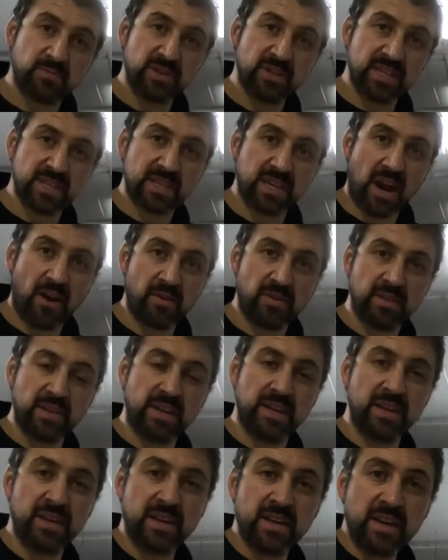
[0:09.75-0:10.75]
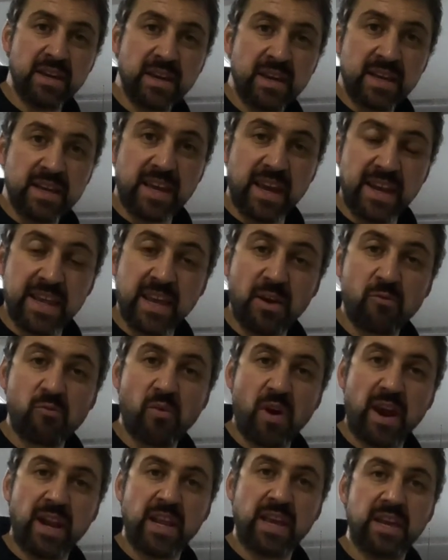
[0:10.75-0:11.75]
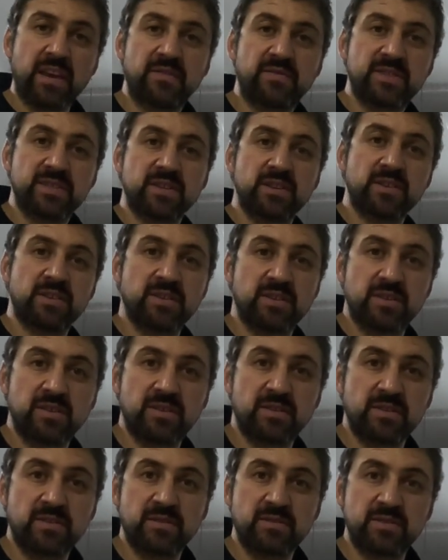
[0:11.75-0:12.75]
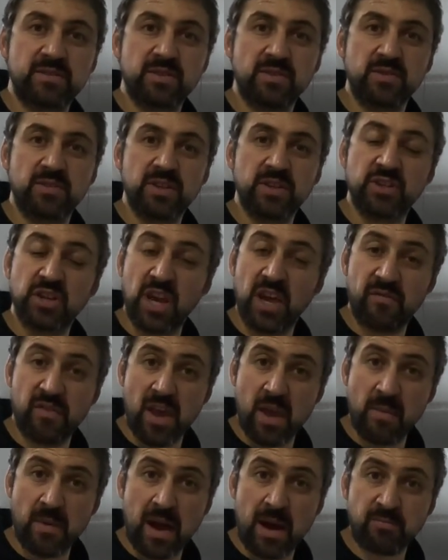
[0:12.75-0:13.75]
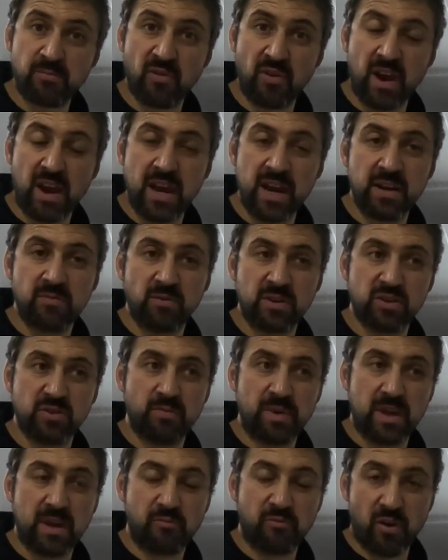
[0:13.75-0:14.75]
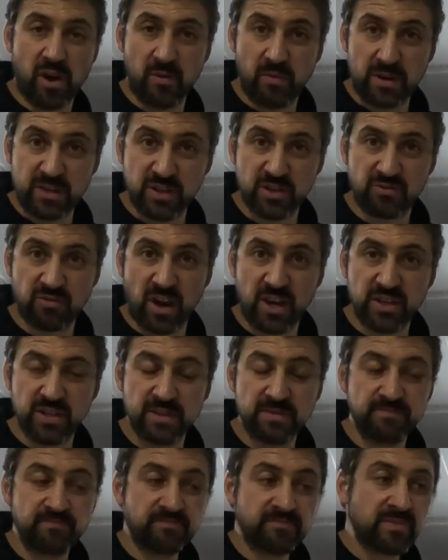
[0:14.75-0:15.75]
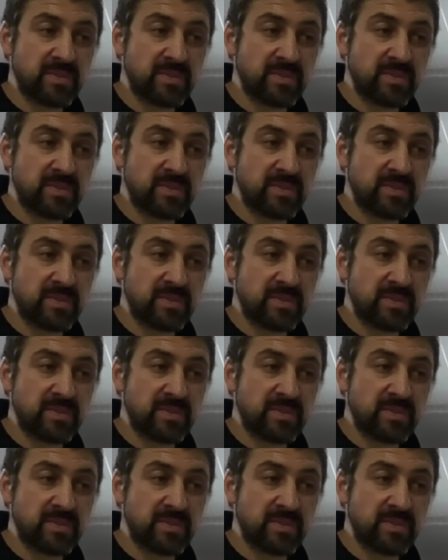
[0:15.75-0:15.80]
We're just currently getting it ready to do the GVM upgrade, which will be a pre-registration.